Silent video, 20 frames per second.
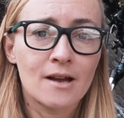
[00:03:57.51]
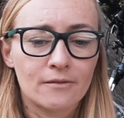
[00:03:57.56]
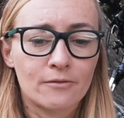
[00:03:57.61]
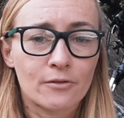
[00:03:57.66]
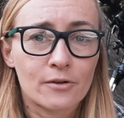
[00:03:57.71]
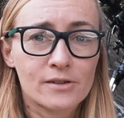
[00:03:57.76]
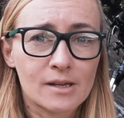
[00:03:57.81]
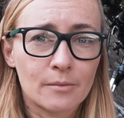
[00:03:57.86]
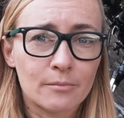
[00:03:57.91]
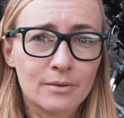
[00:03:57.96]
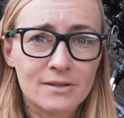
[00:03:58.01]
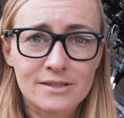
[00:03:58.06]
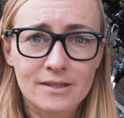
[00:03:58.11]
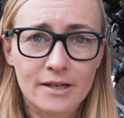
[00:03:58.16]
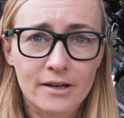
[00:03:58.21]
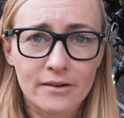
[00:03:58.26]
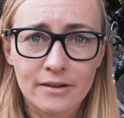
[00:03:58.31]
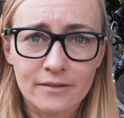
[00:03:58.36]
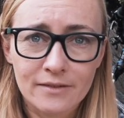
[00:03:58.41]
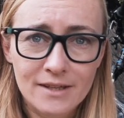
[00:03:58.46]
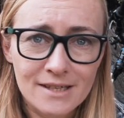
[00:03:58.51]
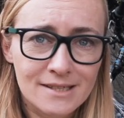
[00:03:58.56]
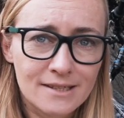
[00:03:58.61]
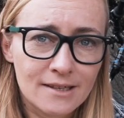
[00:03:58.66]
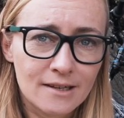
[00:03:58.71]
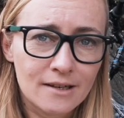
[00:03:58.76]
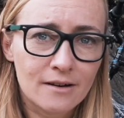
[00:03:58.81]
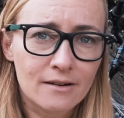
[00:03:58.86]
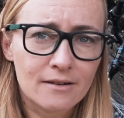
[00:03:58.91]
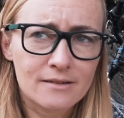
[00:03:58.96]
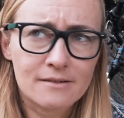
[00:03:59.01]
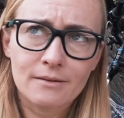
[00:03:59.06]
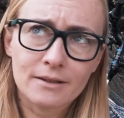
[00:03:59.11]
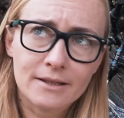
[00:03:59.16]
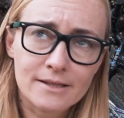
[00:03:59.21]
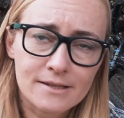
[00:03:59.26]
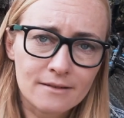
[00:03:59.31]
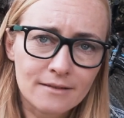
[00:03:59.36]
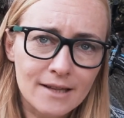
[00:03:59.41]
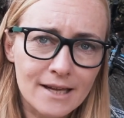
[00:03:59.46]
For example, starting this year as well
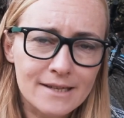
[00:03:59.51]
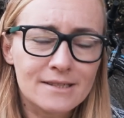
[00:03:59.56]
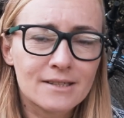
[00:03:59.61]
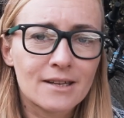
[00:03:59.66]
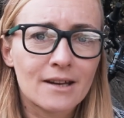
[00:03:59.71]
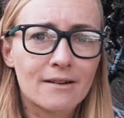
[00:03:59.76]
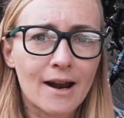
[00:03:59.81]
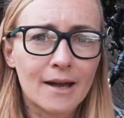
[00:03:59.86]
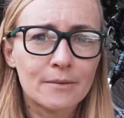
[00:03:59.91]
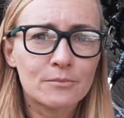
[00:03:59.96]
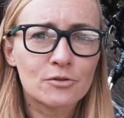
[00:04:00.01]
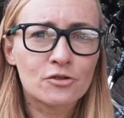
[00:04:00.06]
as last year, I'm